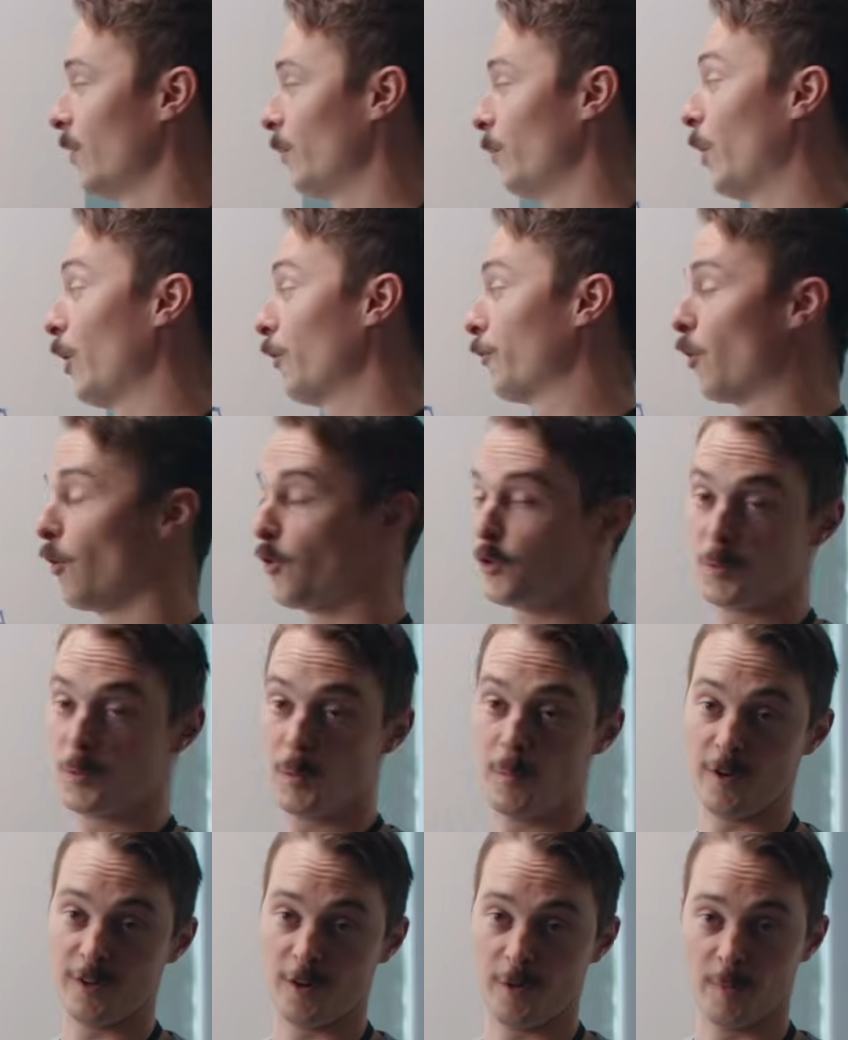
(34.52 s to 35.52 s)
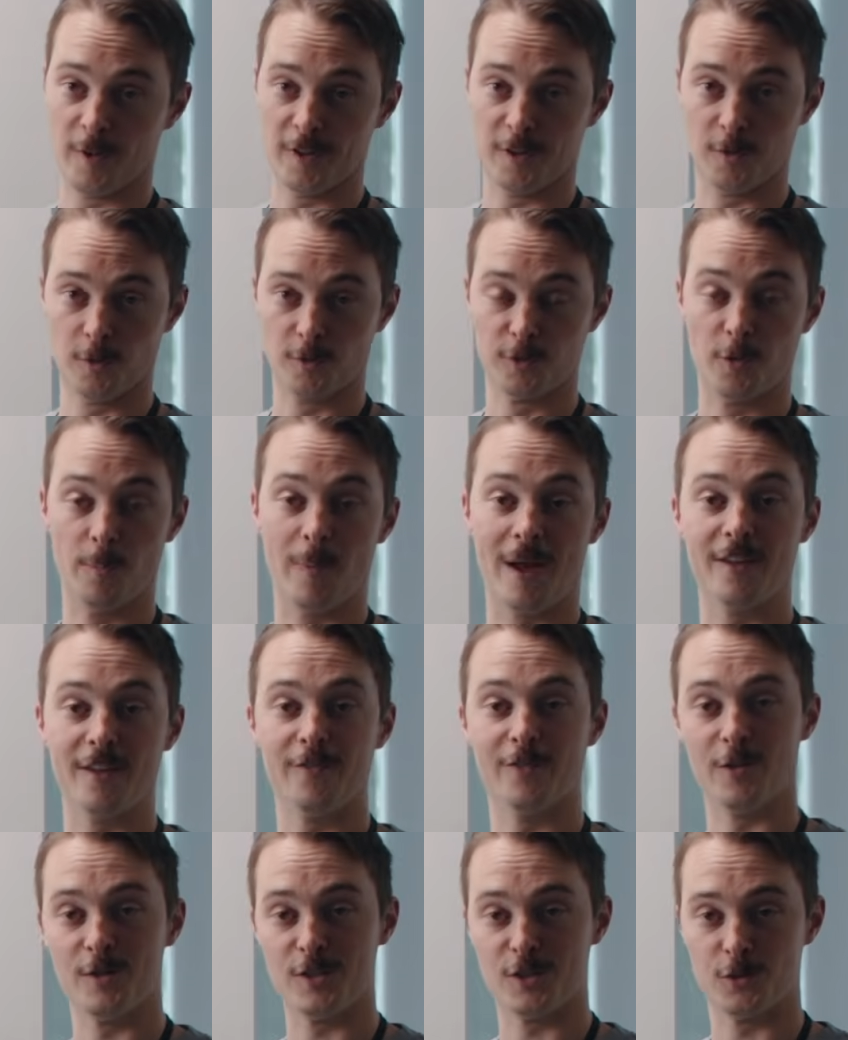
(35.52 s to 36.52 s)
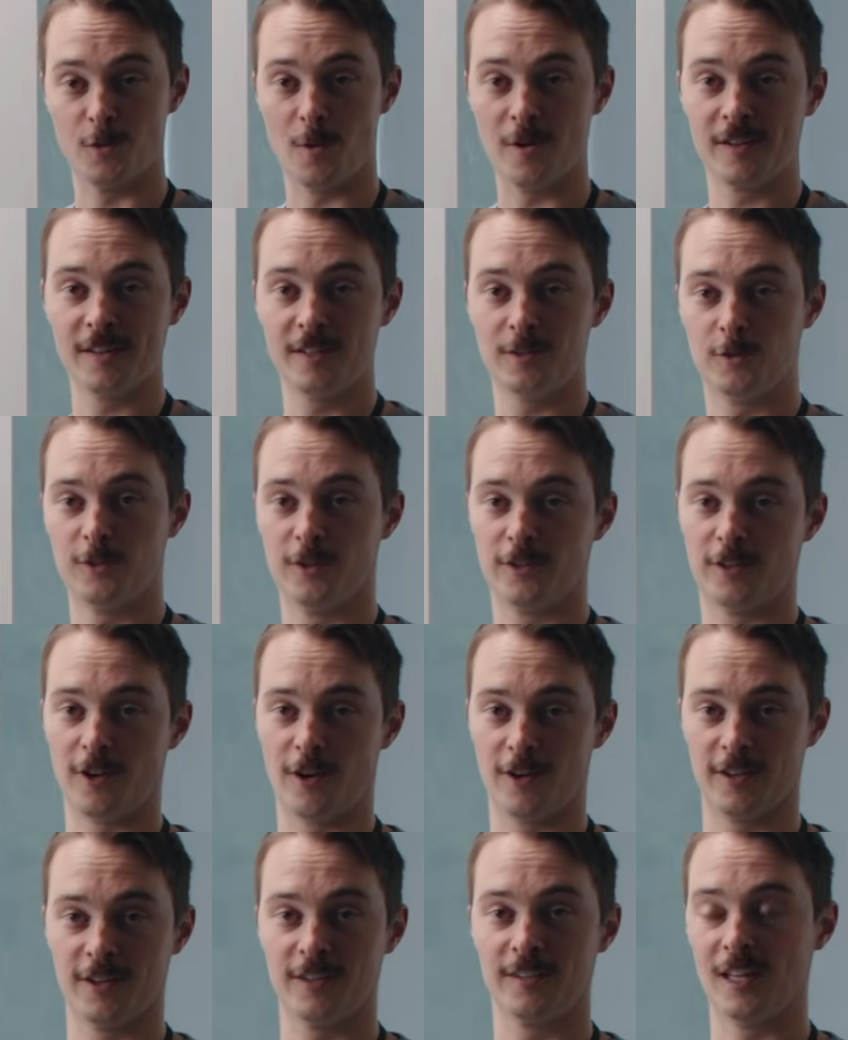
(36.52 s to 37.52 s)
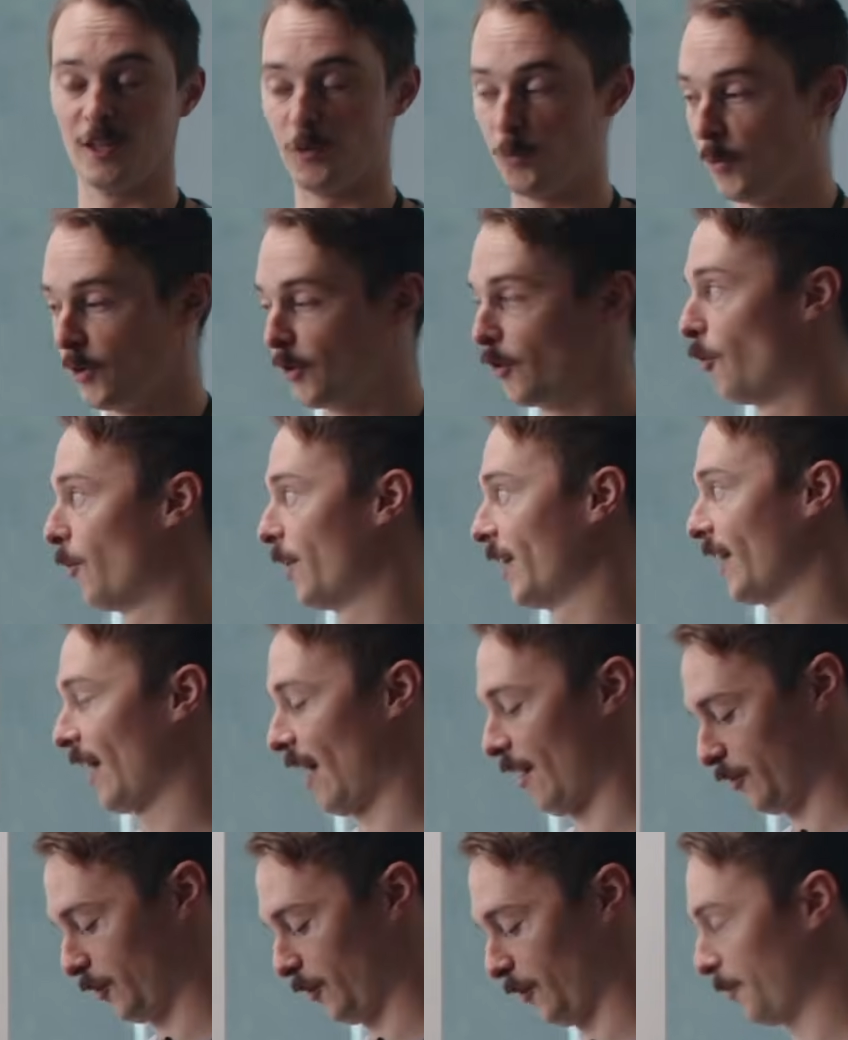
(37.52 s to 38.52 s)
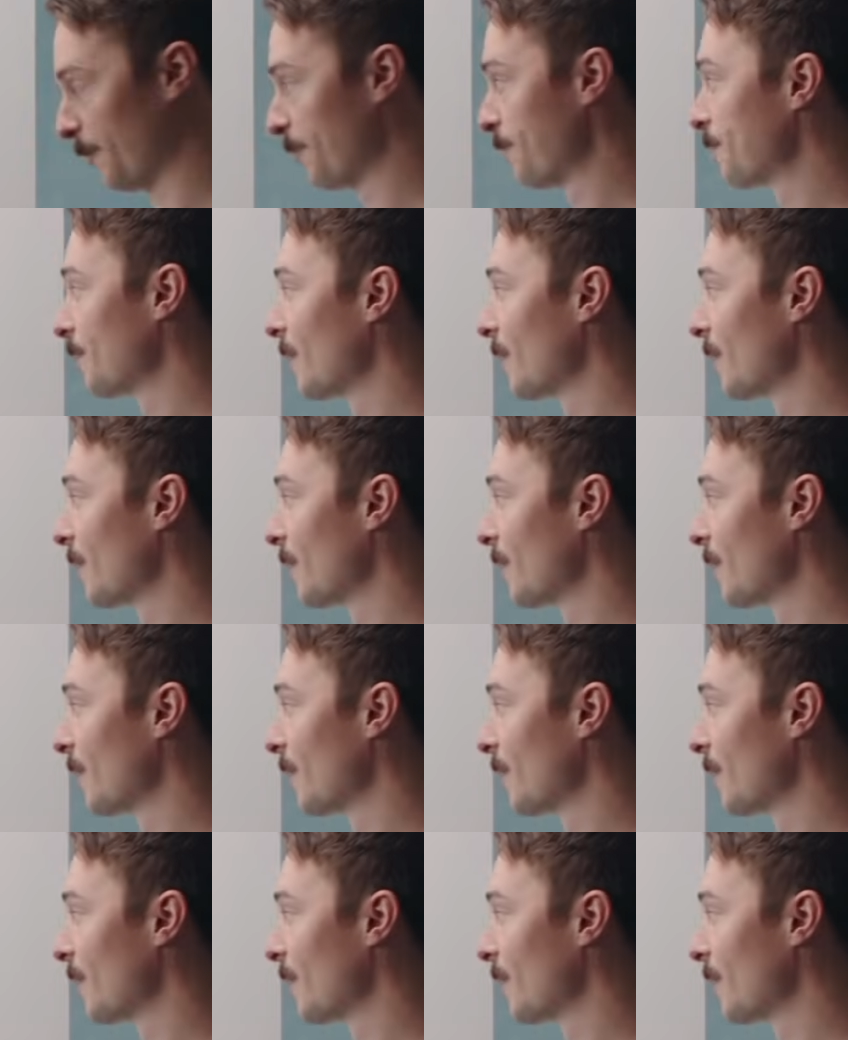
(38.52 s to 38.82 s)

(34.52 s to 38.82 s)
But of course, we want our molecule to bind very strongly to the target that we're going after.